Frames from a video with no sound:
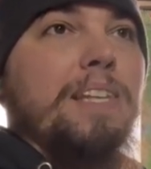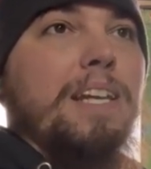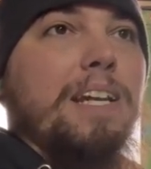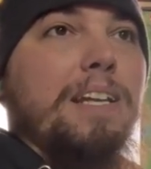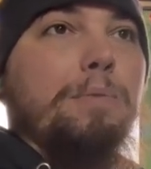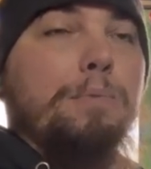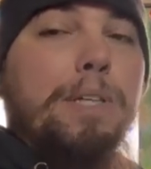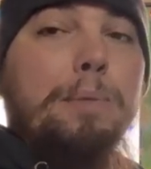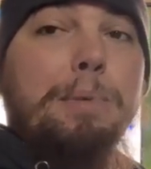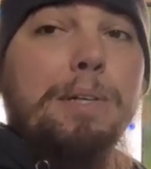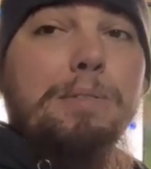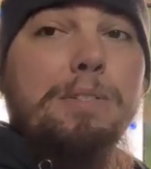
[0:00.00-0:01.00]
And he
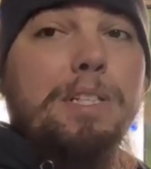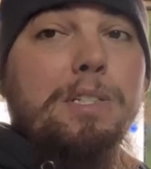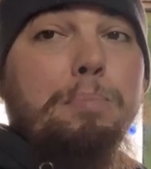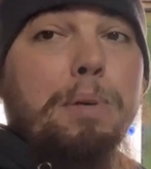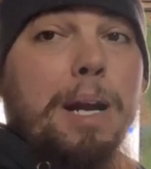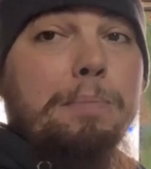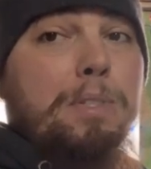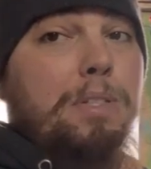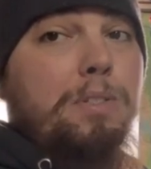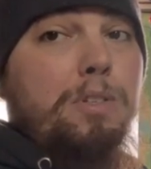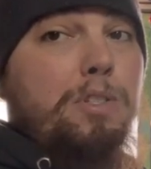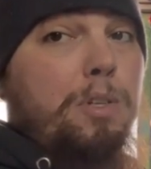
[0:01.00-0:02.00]
rebuilds these props
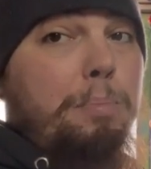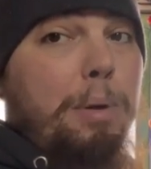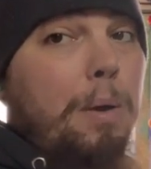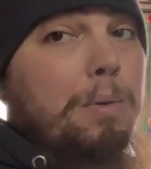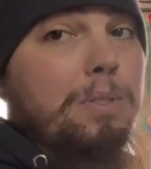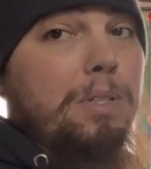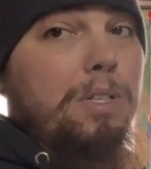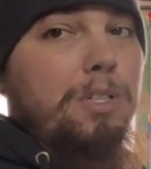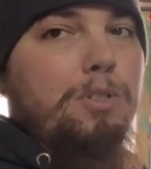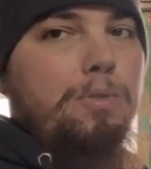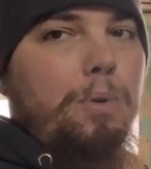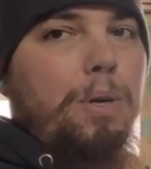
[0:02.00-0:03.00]
because they're supposed to
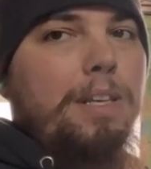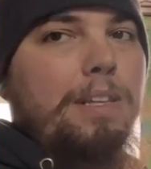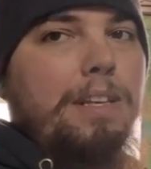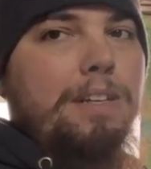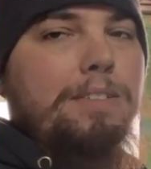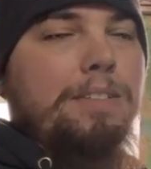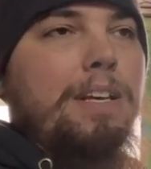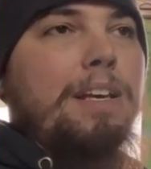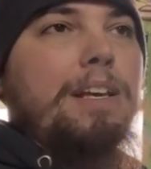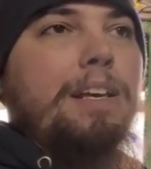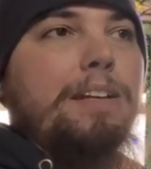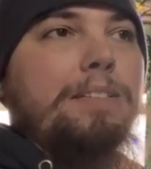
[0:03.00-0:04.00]
destroy these.
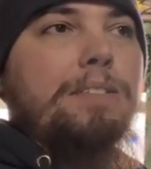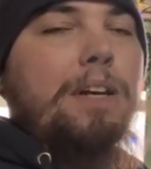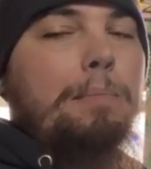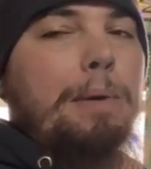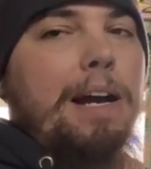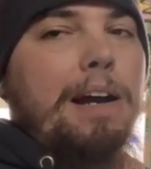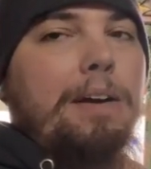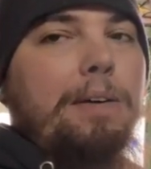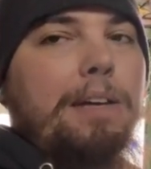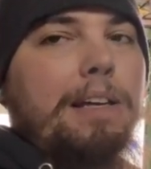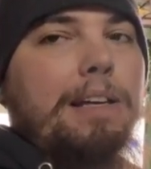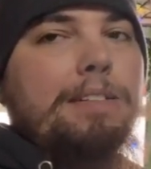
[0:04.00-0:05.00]
And somehow
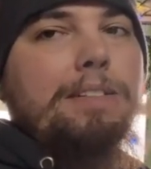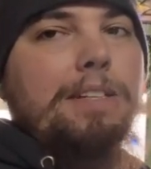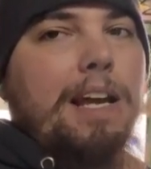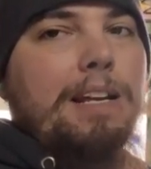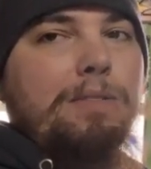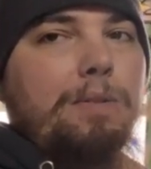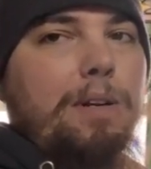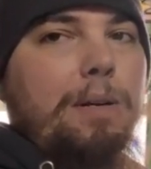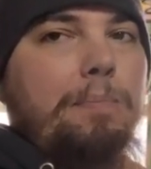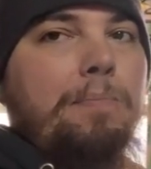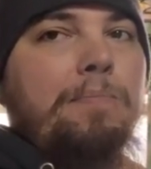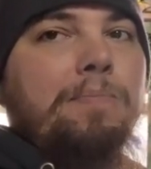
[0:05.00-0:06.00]
he gets his hands on
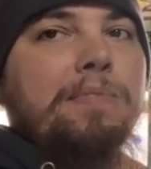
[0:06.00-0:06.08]
them.